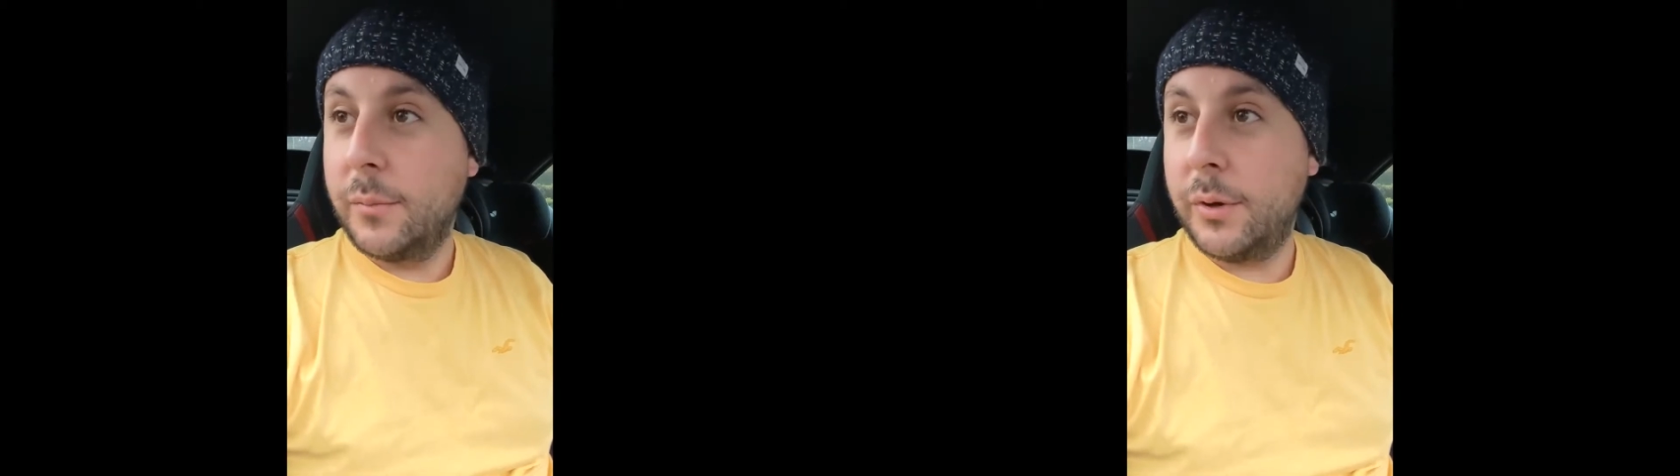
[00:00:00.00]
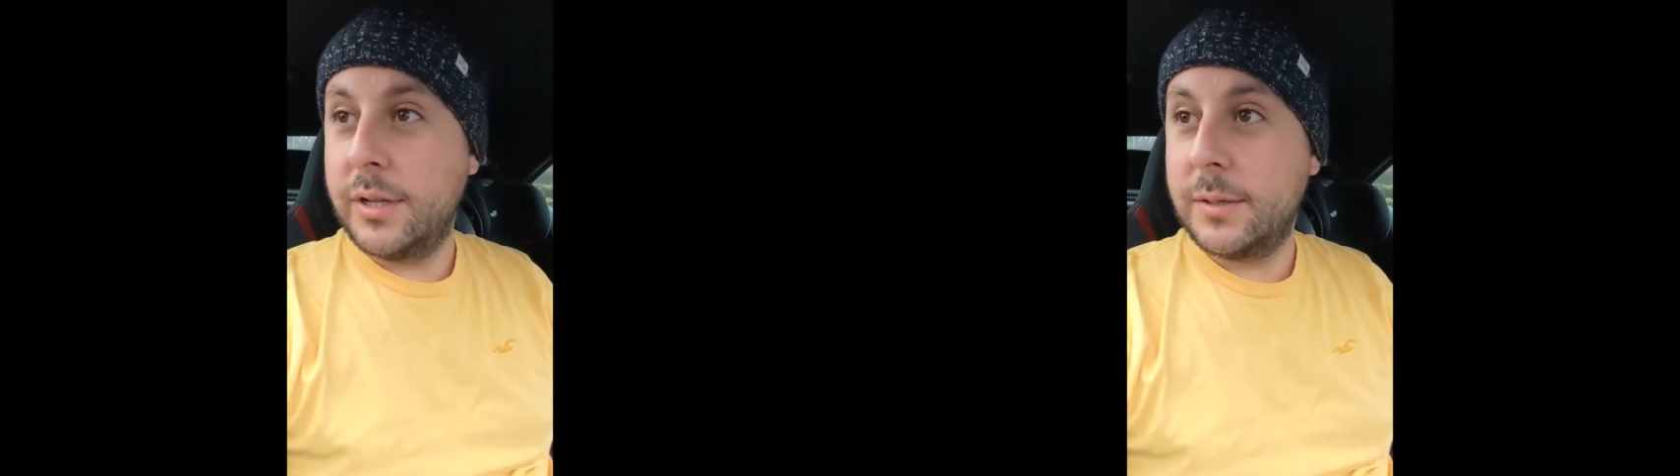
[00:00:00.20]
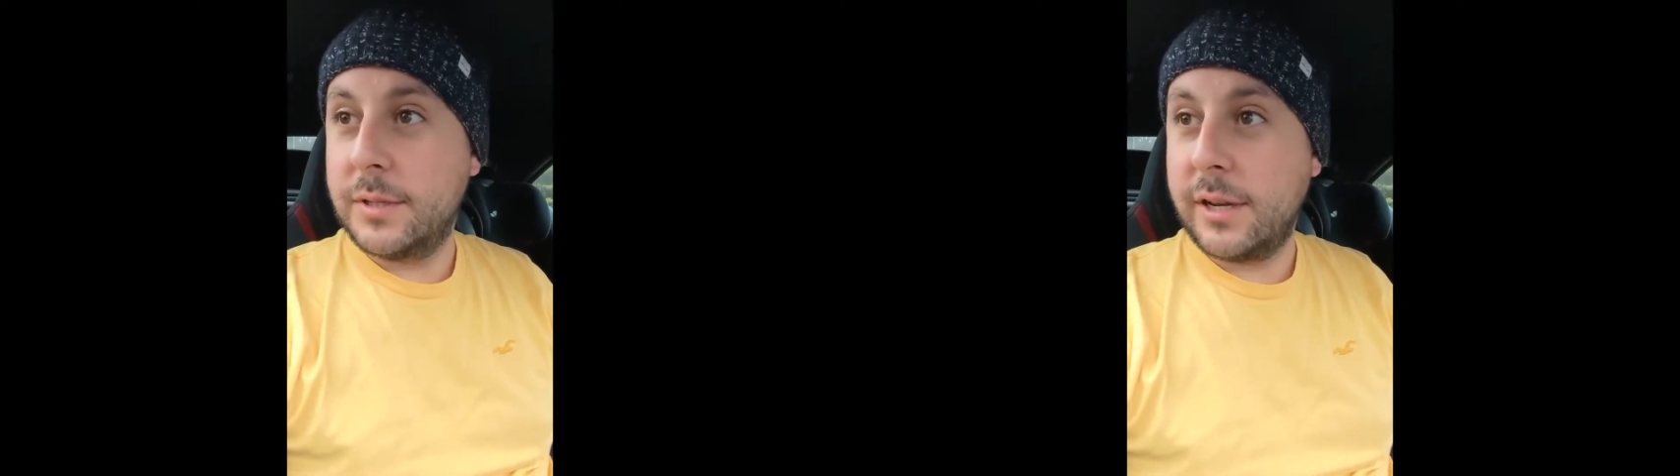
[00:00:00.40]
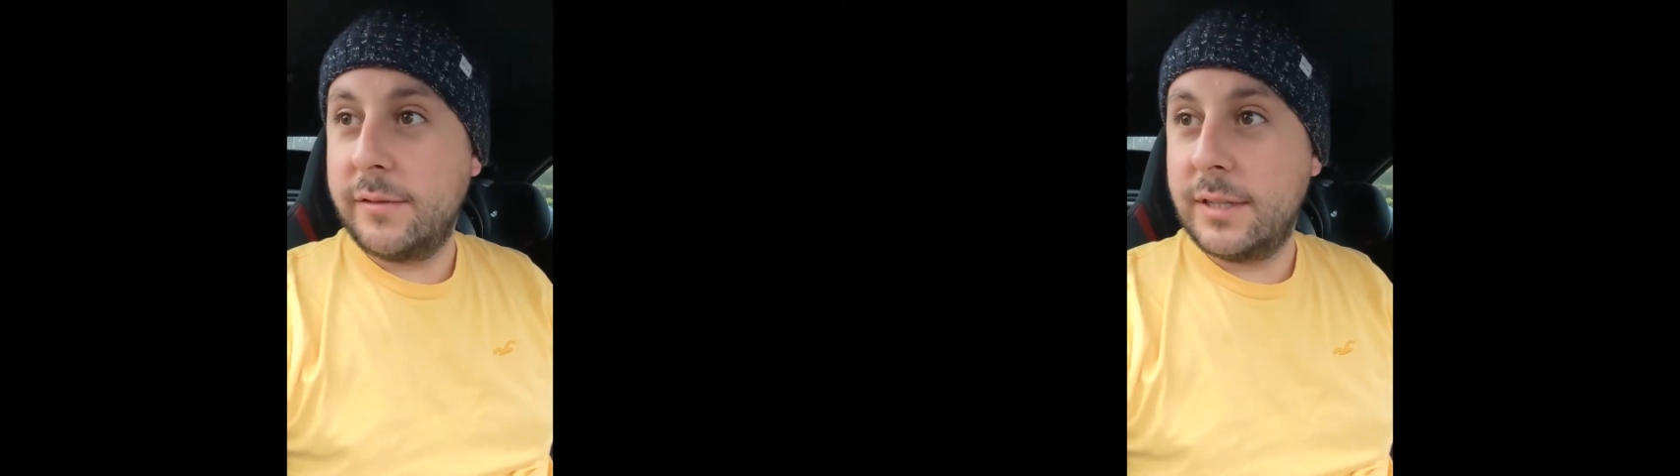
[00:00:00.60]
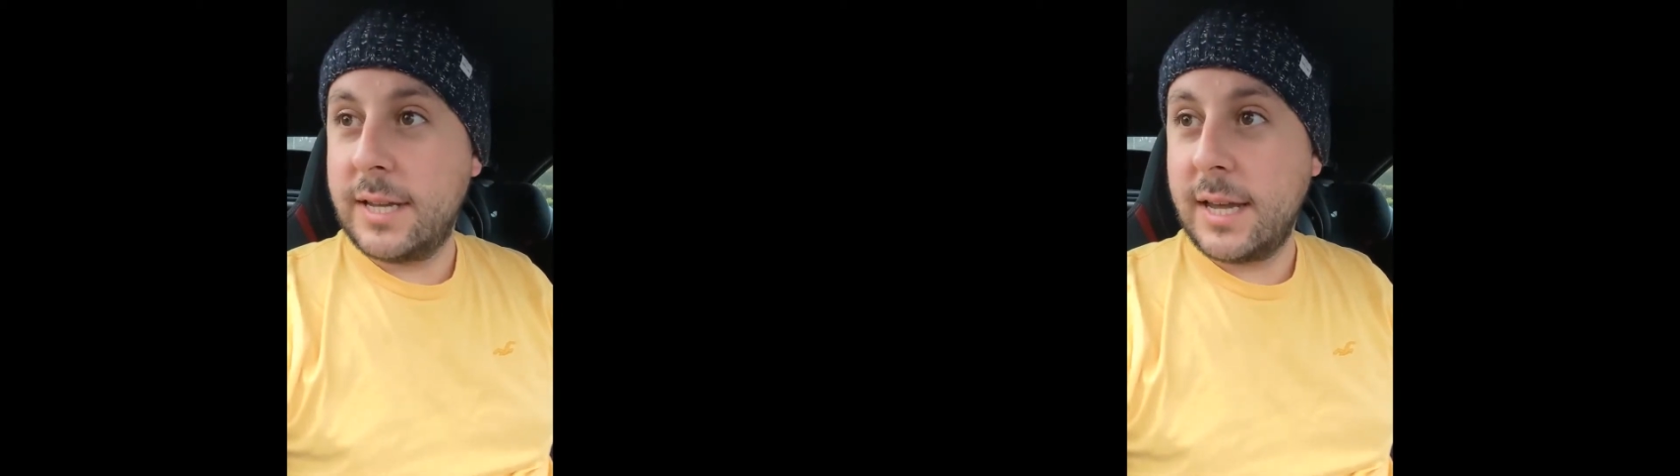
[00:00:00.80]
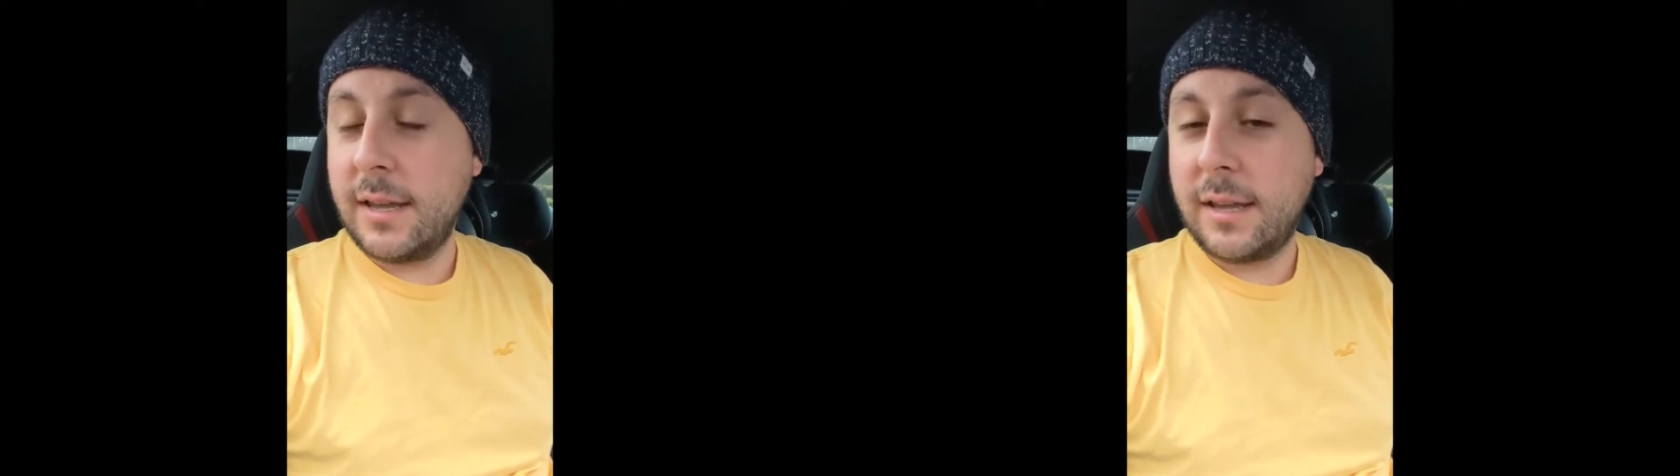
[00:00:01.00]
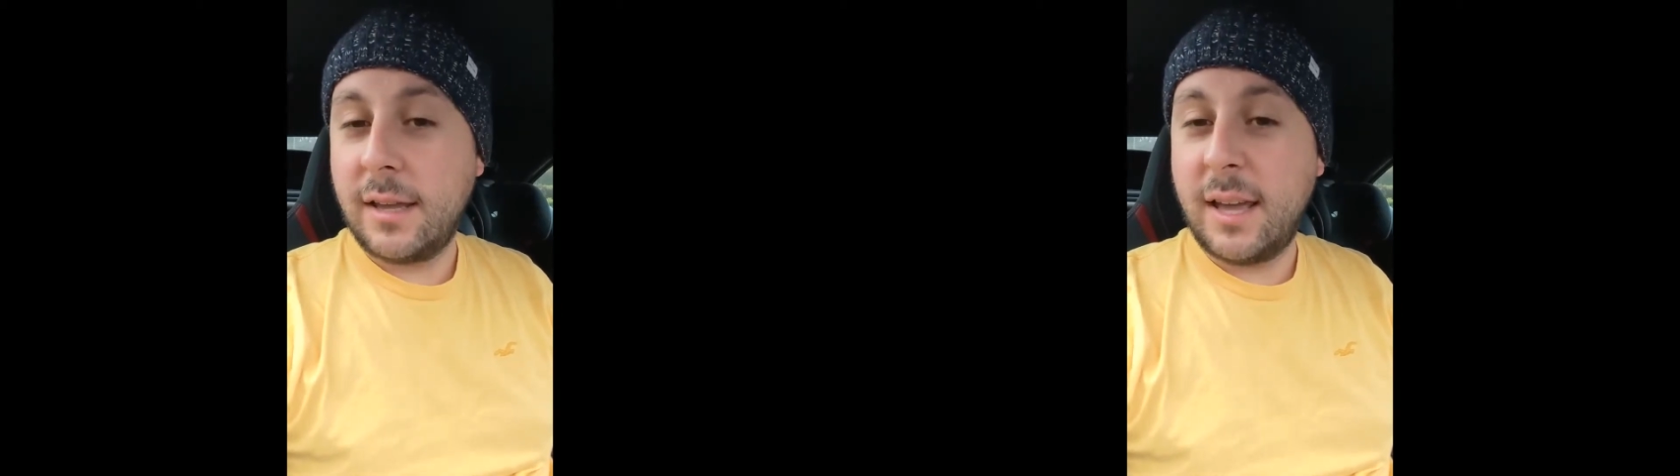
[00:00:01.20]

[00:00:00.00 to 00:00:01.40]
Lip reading: putting some stuff in the tank.